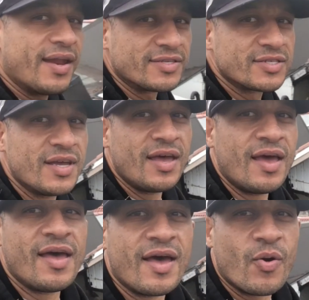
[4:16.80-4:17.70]
us.
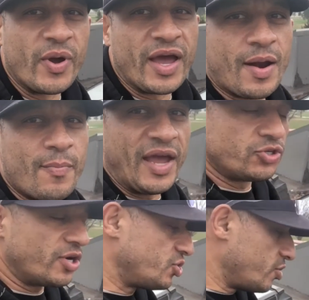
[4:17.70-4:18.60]
We got a
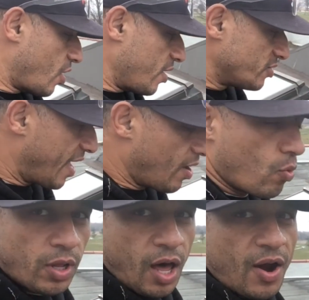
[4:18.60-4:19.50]
major issue though. He was getting a
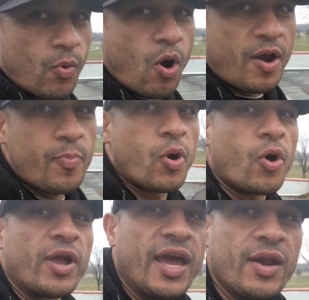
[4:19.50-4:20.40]
lot of water
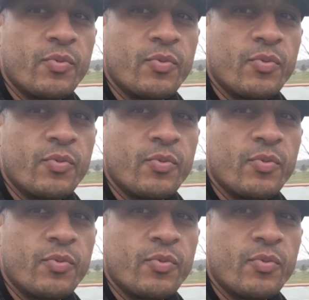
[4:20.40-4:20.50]
pouring in.